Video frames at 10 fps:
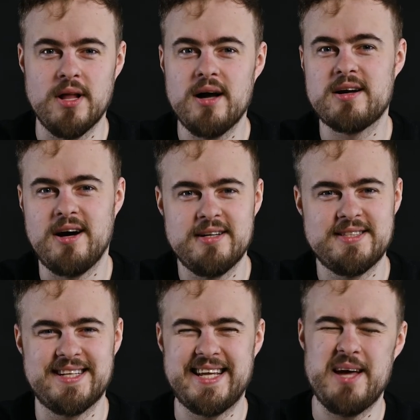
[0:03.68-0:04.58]
block
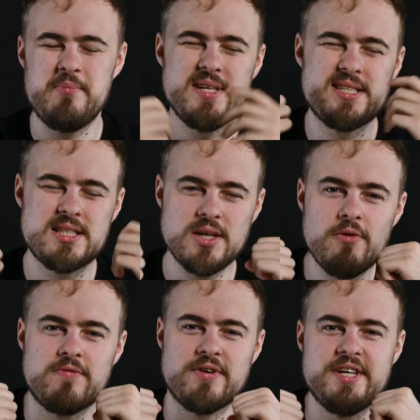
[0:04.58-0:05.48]
content can be
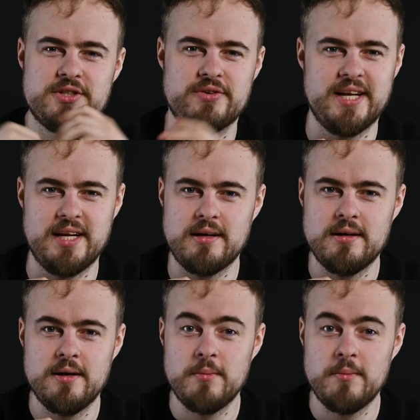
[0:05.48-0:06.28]
so frustrating.